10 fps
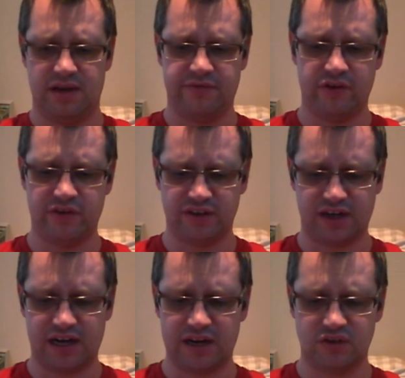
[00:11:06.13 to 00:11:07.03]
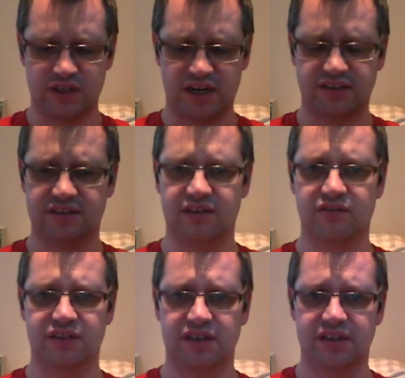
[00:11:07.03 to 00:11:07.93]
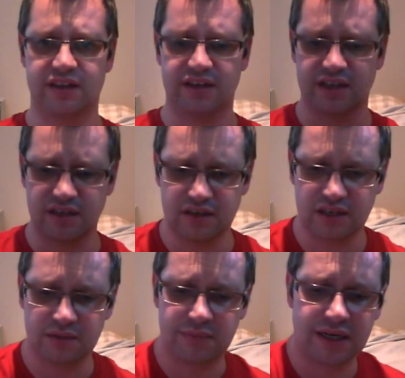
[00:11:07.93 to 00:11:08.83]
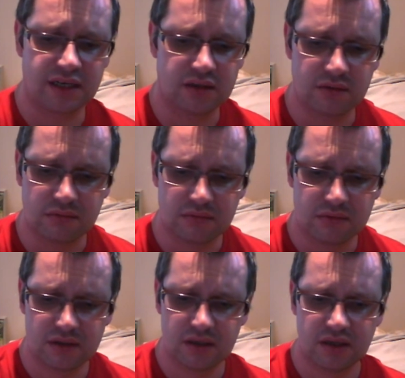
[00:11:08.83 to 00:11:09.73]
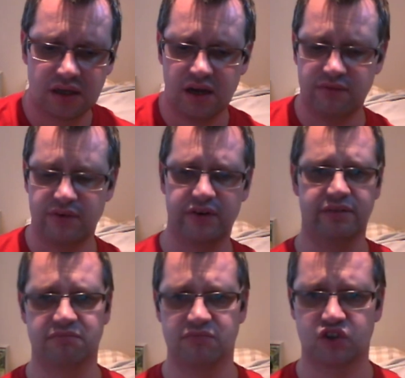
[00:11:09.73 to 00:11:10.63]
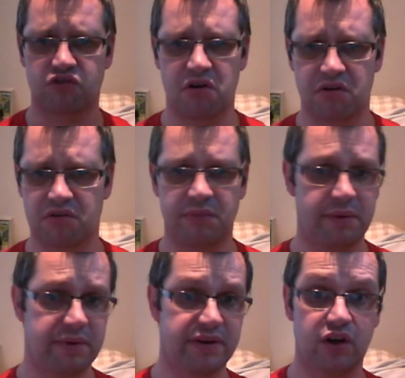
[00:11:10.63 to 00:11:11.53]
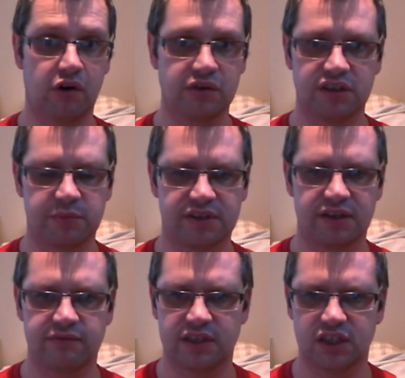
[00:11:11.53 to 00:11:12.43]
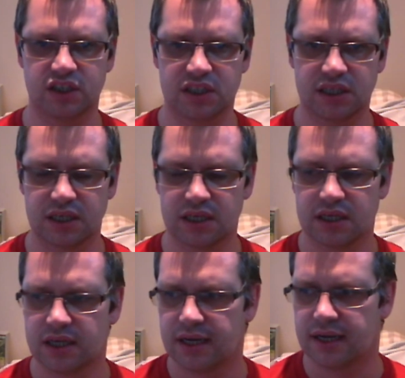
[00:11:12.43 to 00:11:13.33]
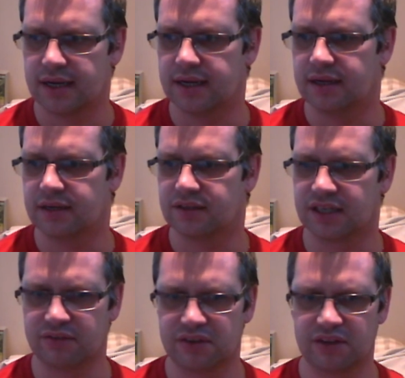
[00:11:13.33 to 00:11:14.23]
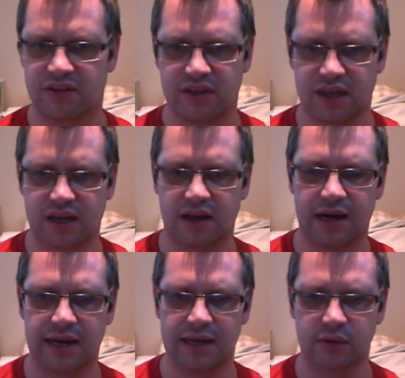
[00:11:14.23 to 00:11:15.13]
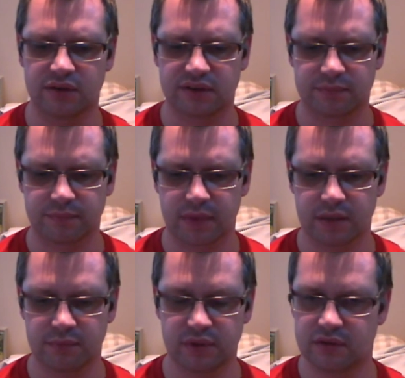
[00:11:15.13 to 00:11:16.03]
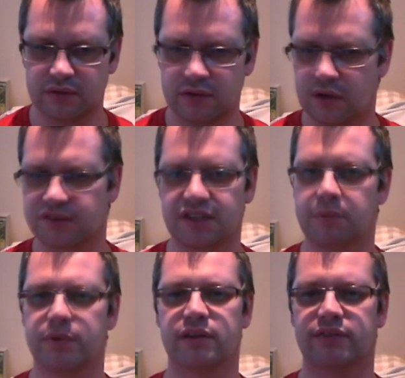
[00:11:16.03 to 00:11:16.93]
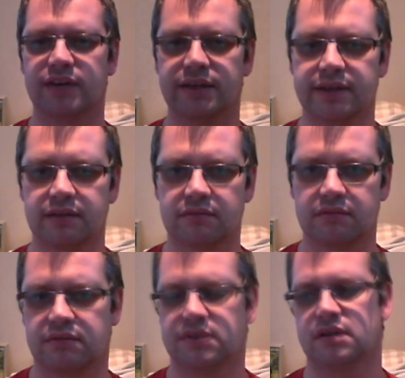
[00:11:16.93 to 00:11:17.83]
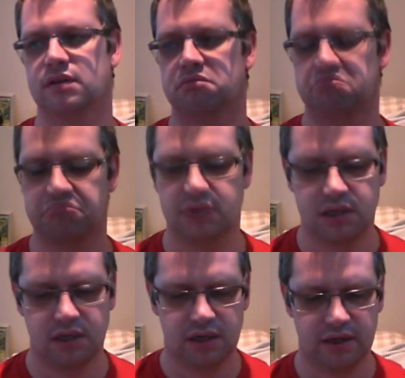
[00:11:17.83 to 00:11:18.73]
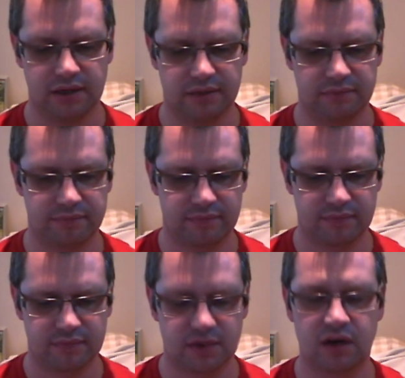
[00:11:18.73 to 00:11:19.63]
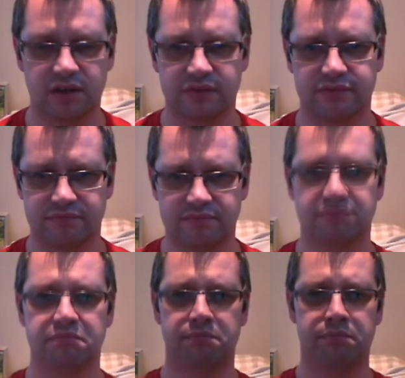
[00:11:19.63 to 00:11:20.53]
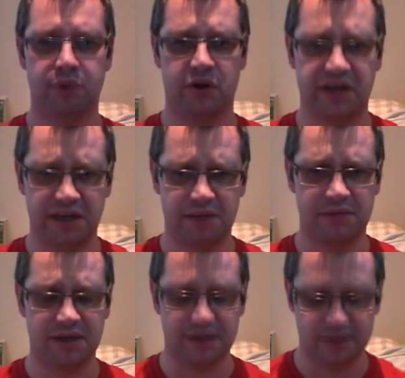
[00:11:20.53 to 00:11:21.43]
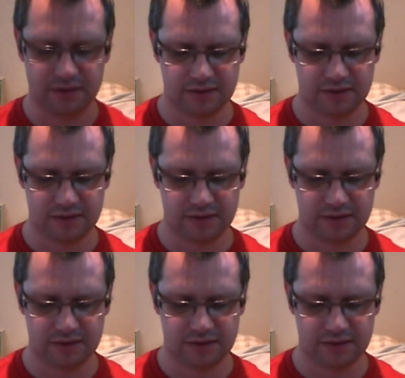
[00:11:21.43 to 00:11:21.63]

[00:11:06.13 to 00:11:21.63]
If you're into cloud chasing, obviously, then he can make you a very strong, maybe 90% VG, to give you the thick clouds, but not skimp on the flavour. So, you know, kind of plugging him here.